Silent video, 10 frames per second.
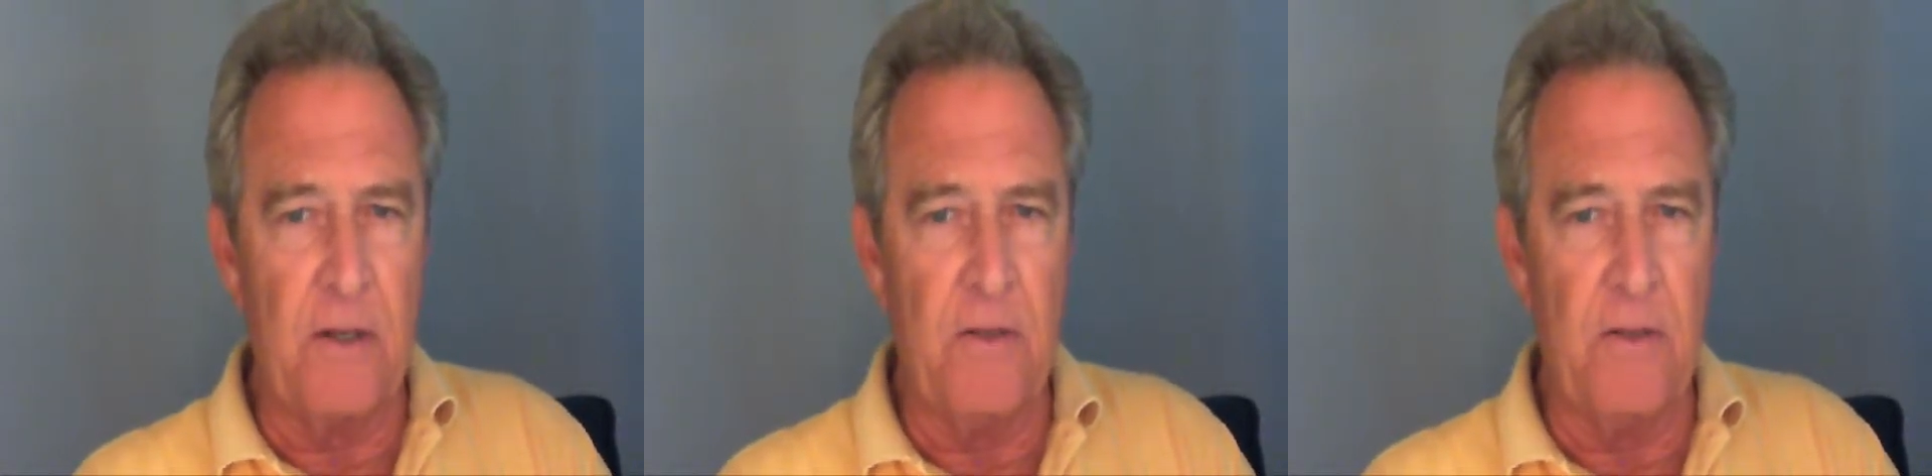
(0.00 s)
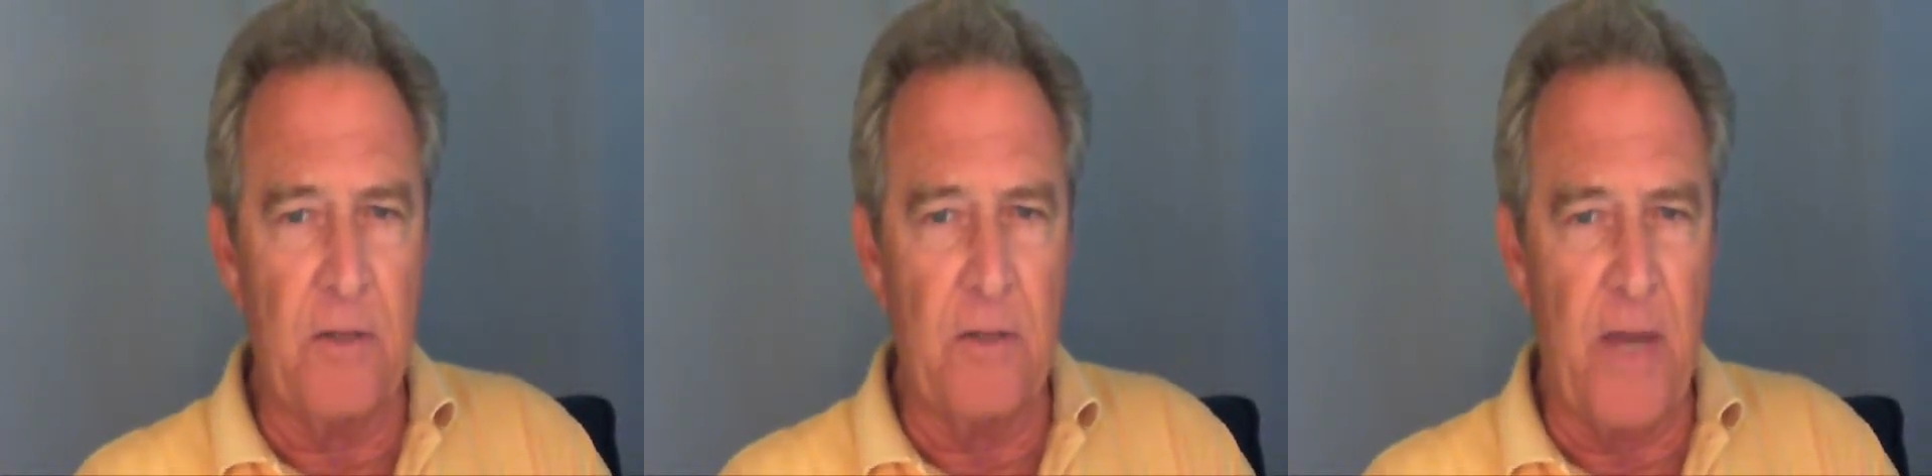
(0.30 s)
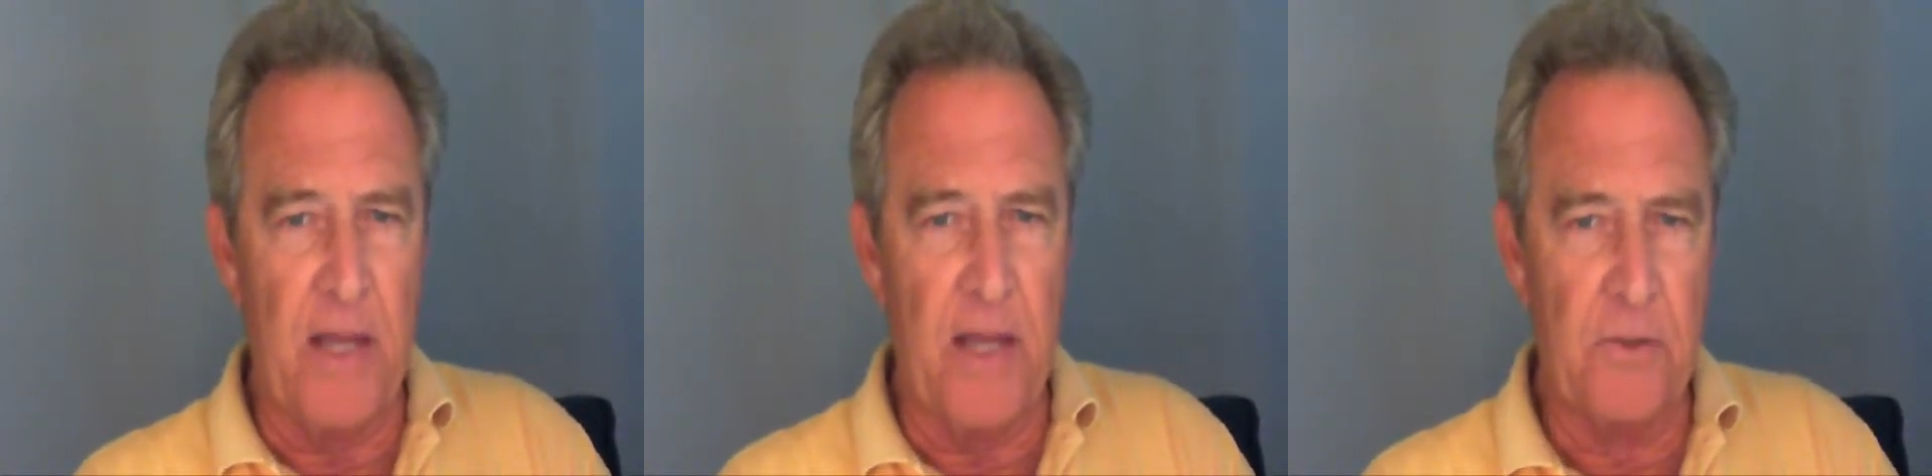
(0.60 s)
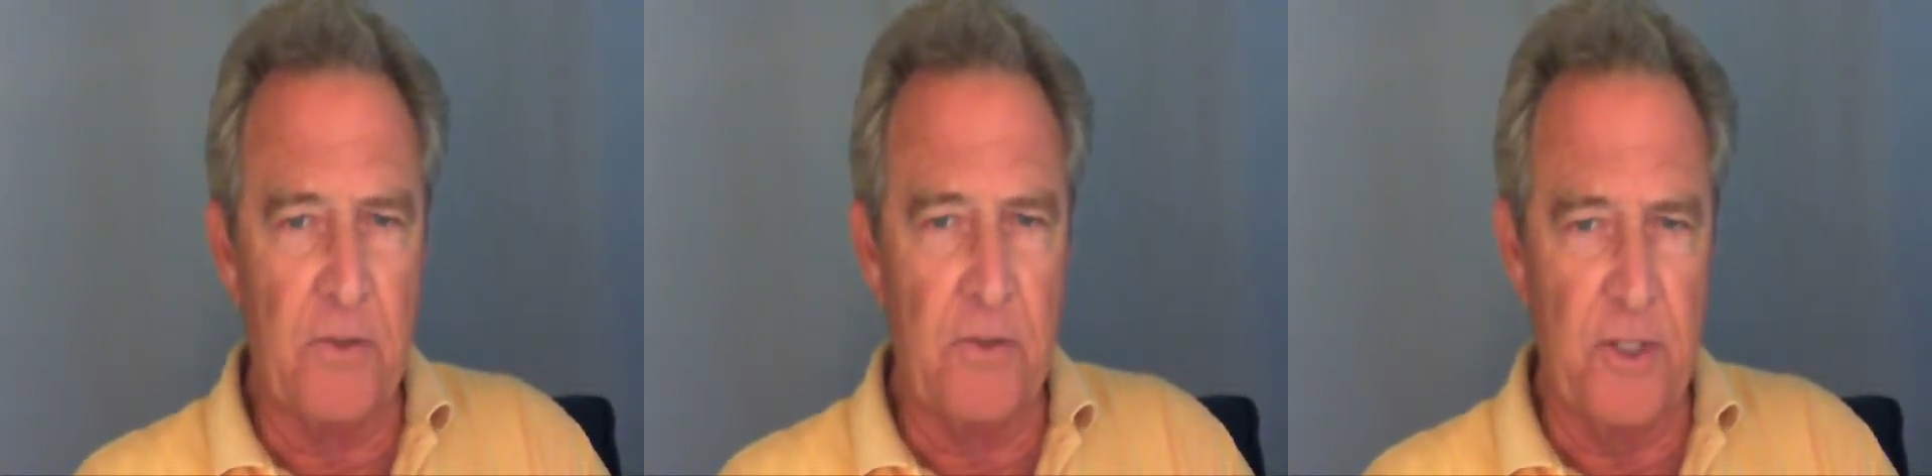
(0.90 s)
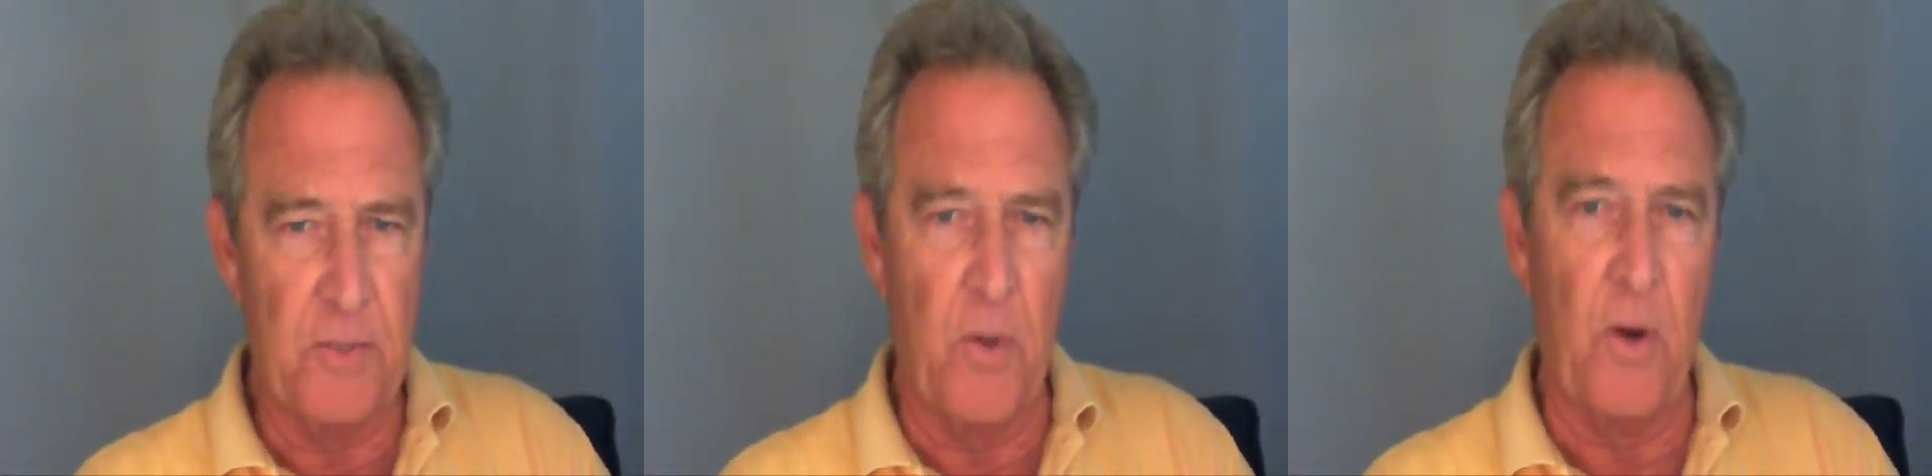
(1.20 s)
you can pass through
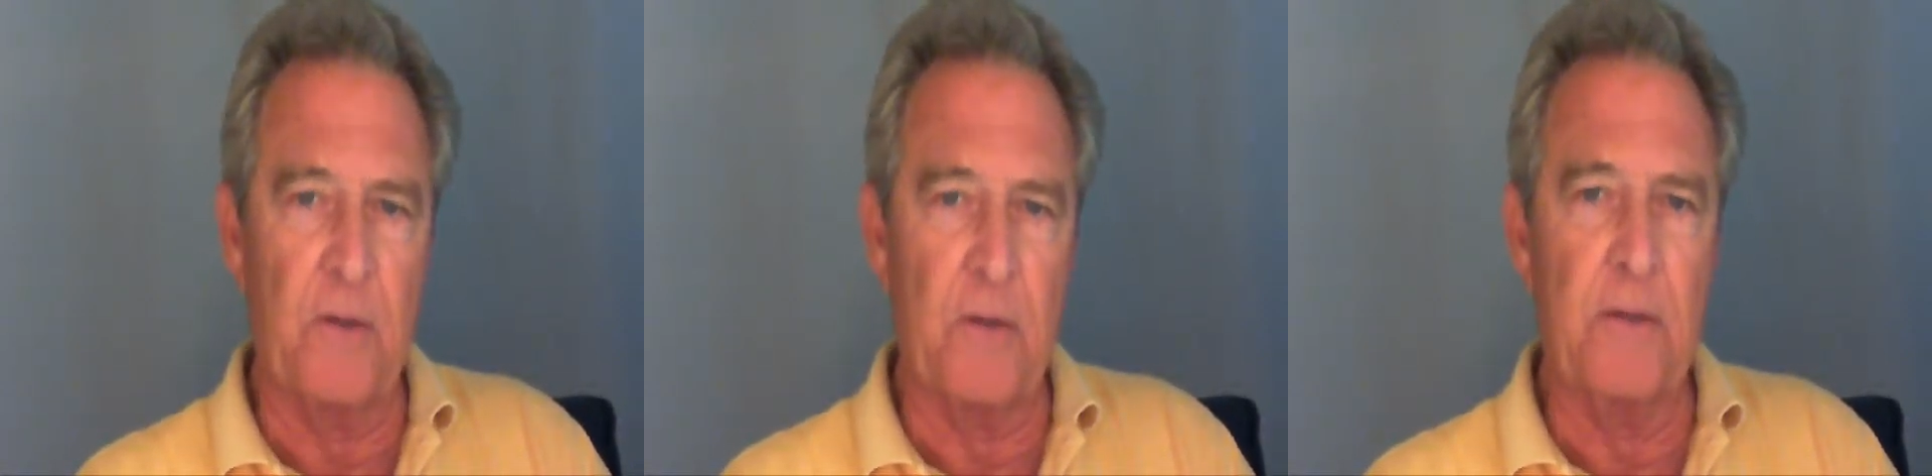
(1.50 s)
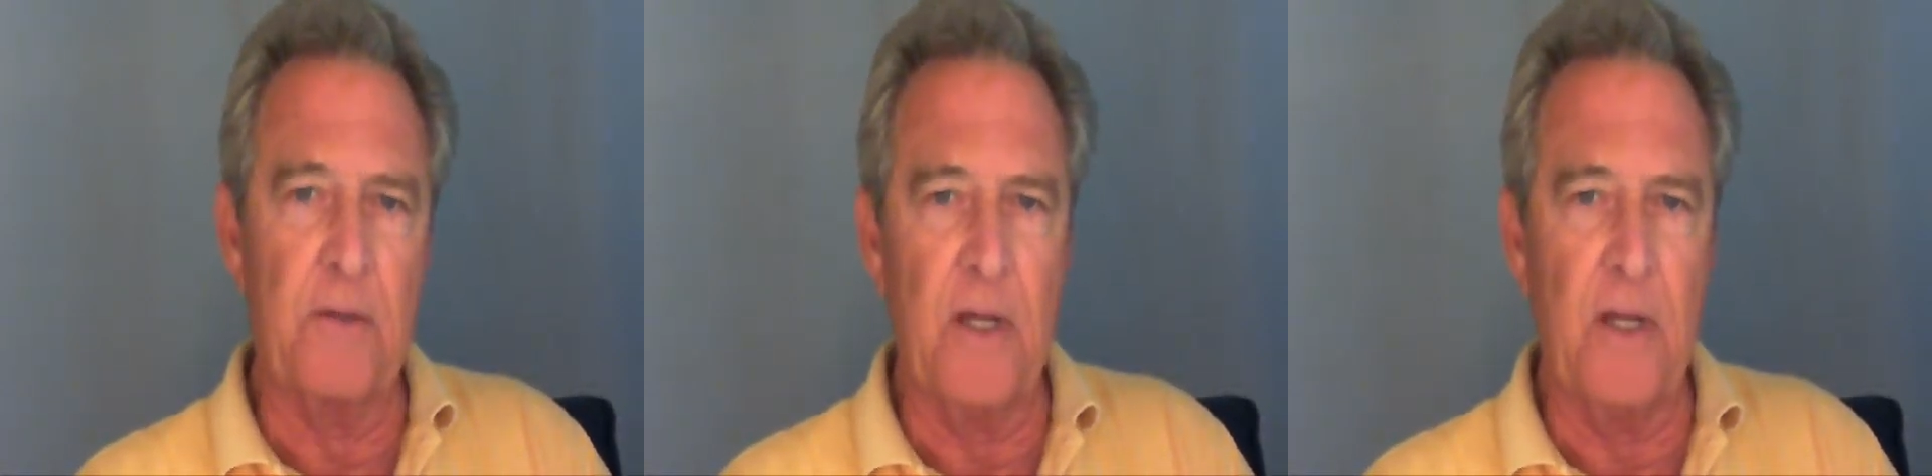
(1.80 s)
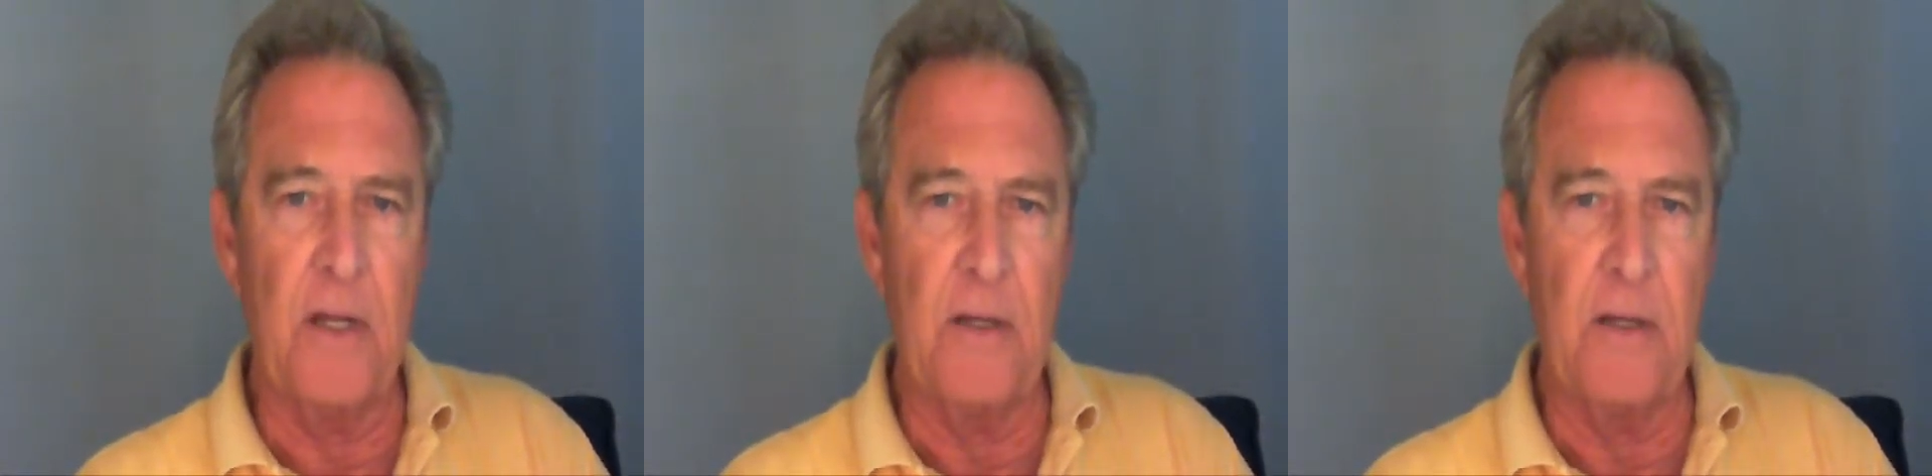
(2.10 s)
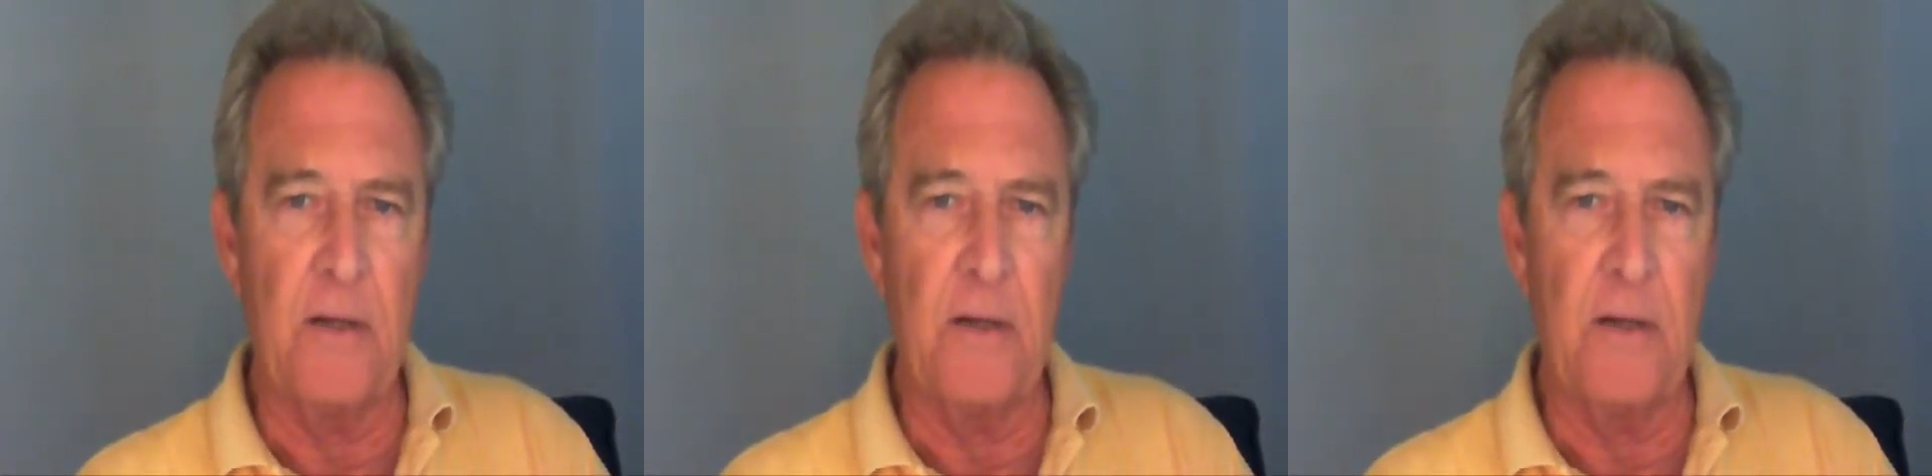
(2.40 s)
this part and